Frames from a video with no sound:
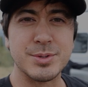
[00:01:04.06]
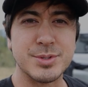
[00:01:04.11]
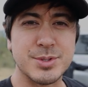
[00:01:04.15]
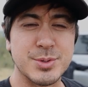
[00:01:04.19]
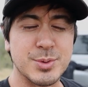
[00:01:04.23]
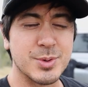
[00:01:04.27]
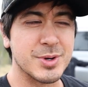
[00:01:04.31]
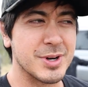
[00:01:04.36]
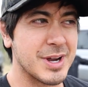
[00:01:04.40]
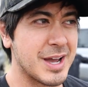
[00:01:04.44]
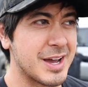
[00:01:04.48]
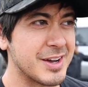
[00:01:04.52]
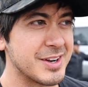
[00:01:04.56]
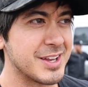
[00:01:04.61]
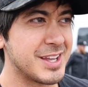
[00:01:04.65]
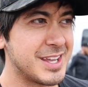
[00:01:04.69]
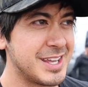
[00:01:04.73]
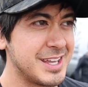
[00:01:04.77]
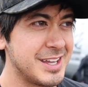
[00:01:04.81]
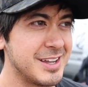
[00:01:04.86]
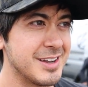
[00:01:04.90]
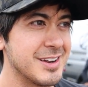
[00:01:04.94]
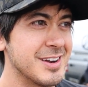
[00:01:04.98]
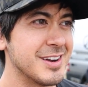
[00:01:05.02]
So we're out
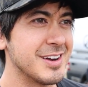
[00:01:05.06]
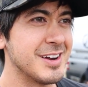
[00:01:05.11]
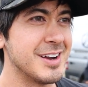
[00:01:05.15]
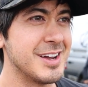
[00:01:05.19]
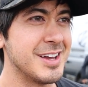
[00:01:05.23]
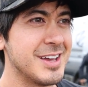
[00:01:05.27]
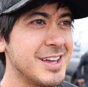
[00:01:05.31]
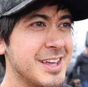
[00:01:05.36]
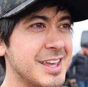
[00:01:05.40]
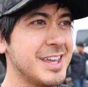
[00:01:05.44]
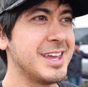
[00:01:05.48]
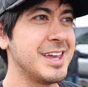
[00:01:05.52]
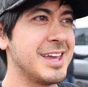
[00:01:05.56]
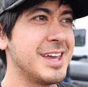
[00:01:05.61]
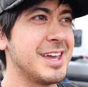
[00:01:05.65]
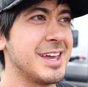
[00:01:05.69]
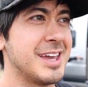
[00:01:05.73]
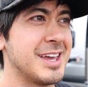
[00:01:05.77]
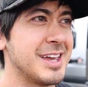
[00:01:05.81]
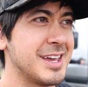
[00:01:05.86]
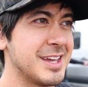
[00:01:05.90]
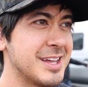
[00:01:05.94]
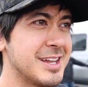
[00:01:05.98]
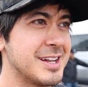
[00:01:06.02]
here
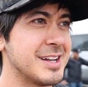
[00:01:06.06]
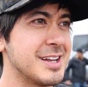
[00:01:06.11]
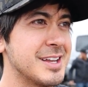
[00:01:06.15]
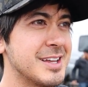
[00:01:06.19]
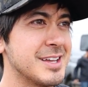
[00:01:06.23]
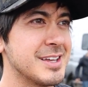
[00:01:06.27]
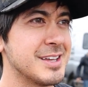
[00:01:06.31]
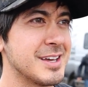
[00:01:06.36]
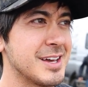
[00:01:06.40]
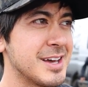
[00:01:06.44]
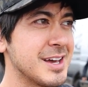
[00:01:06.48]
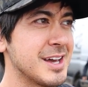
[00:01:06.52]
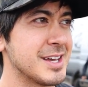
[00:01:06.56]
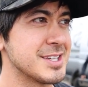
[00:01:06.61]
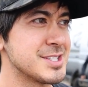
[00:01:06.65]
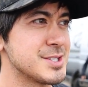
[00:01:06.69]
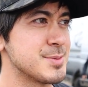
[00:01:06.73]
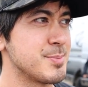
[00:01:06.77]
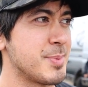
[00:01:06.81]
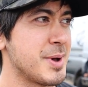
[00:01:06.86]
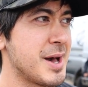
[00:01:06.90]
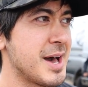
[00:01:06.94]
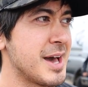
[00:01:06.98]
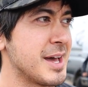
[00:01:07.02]
in a
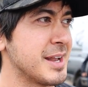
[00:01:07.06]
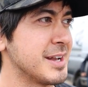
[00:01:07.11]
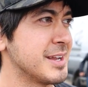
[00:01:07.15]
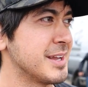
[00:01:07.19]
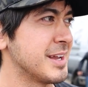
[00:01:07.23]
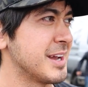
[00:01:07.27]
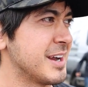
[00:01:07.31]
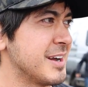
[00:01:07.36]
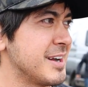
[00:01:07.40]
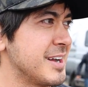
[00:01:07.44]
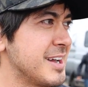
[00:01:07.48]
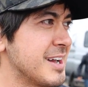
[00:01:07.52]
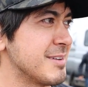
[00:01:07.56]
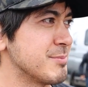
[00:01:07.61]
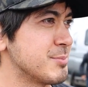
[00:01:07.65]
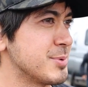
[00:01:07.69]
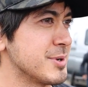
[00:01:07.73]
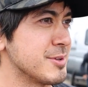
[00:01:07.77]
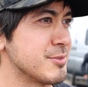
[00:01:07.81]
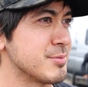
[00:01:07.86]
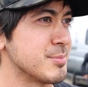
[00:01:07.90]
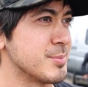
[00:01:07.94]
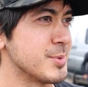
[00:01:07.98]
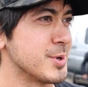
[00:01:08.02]
spot, area I'm
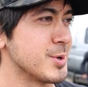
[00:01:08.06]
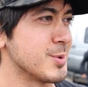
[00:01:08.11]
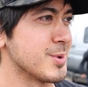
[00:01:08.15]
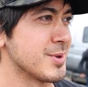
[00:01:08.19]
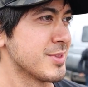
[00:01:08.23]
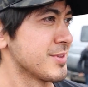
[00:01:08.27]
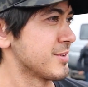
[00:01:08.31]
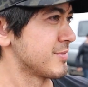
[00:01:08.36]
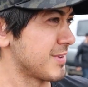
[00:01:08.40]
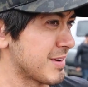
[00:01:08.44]
pretty familiar with.